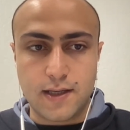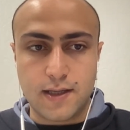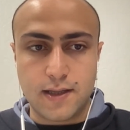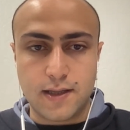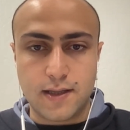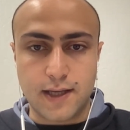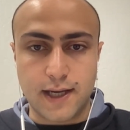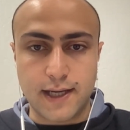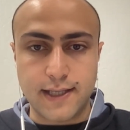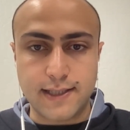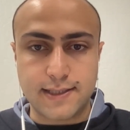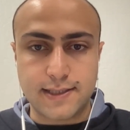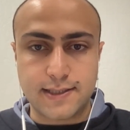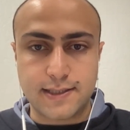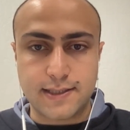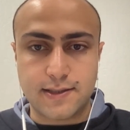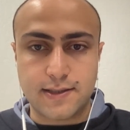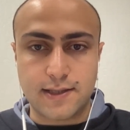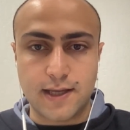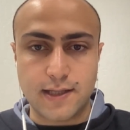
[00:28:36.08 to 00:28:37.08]

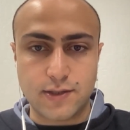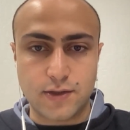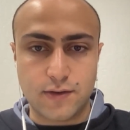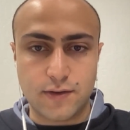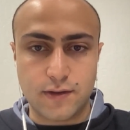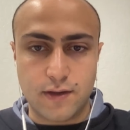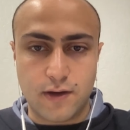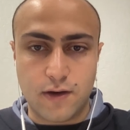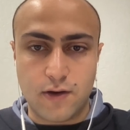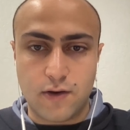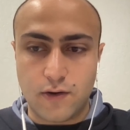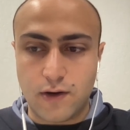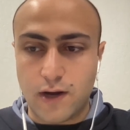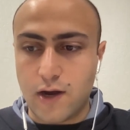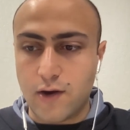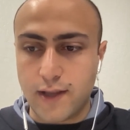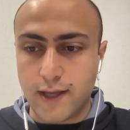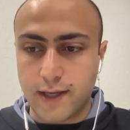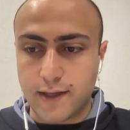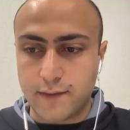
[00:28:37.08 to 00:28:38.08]
that's on
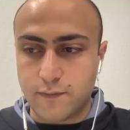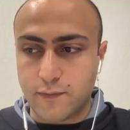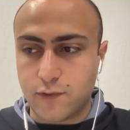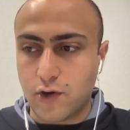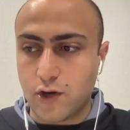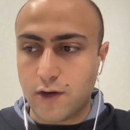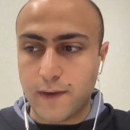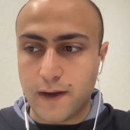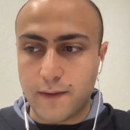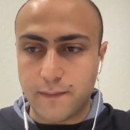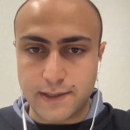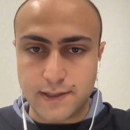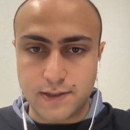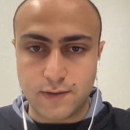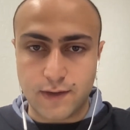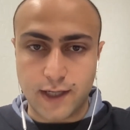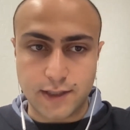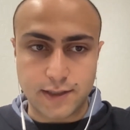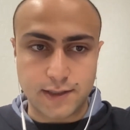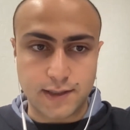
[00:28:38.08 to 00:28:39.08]
our like roadmap, is
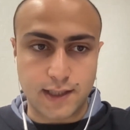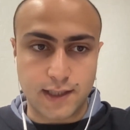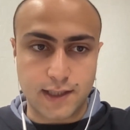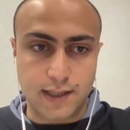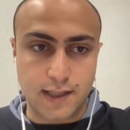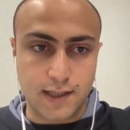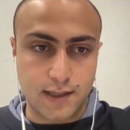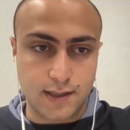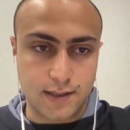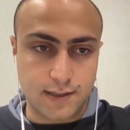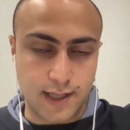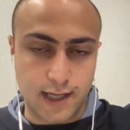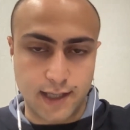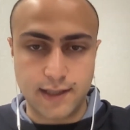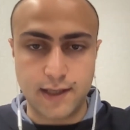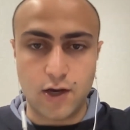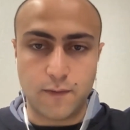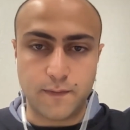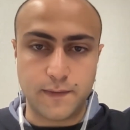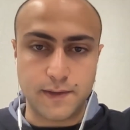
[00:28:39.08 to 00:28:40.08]
to actually take
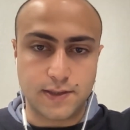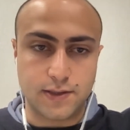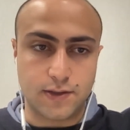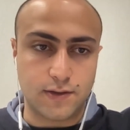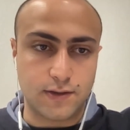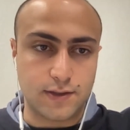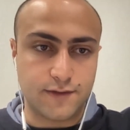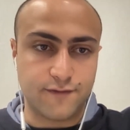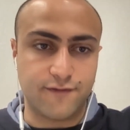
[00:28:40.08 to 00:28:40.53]
the open source,